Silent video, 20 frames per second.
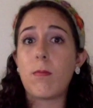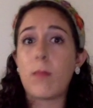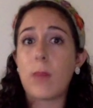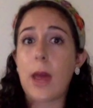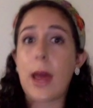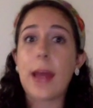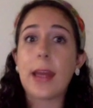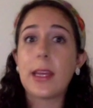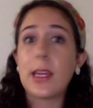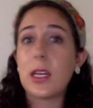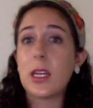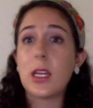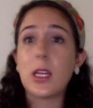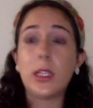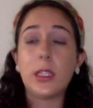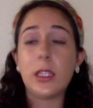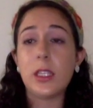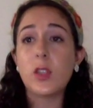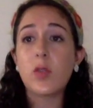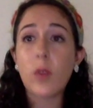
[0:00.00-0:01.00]
I can
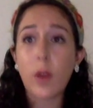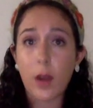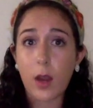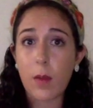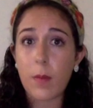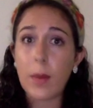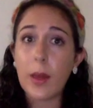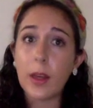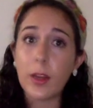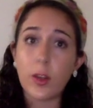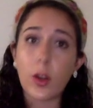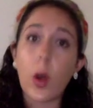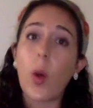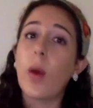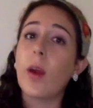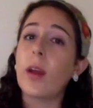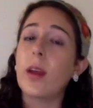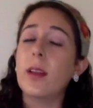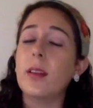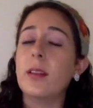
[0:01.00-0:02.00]
at least recommend
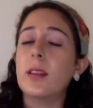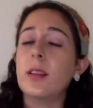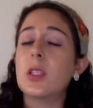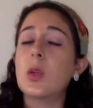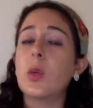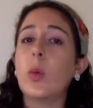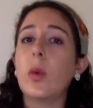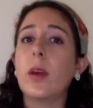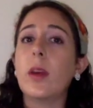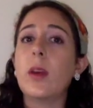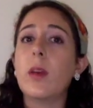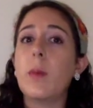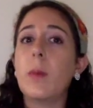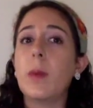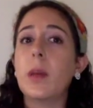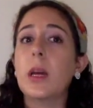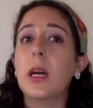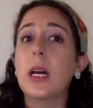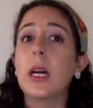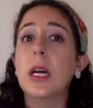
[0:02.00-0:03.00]
going at least a week,
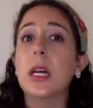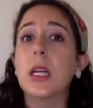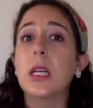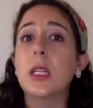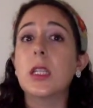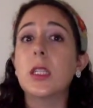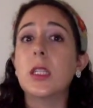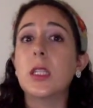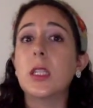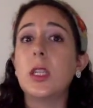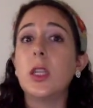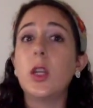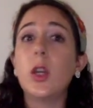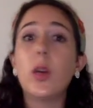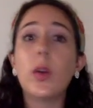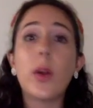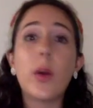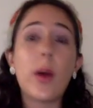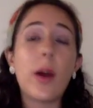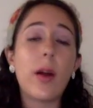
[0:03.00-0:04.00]
because you
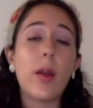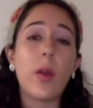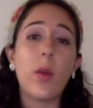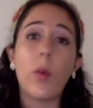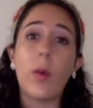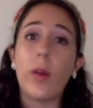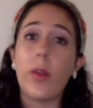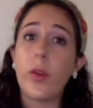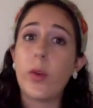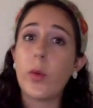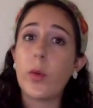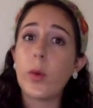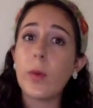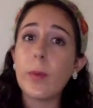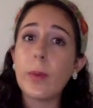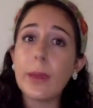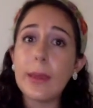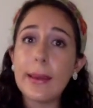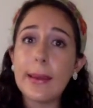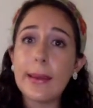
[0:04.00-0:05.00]
don't know how the weather will
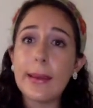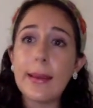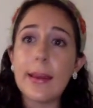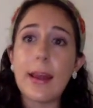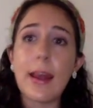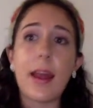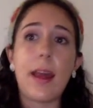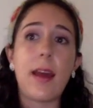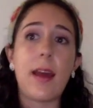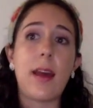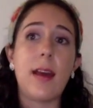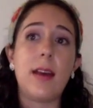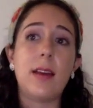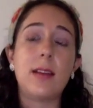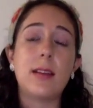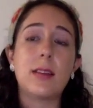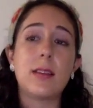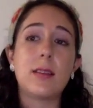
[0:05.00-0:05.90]
be, and